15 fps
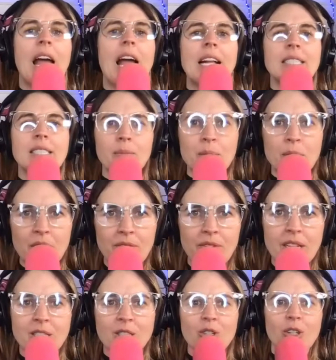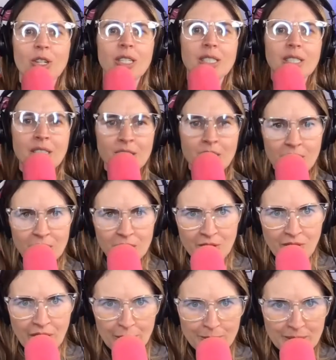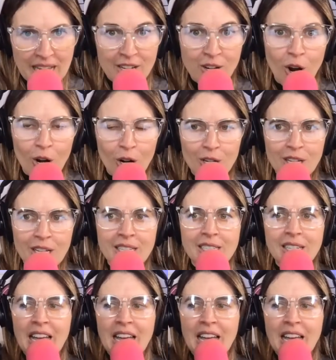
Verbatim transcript: ends up leaving, starts develops Ed Hardy,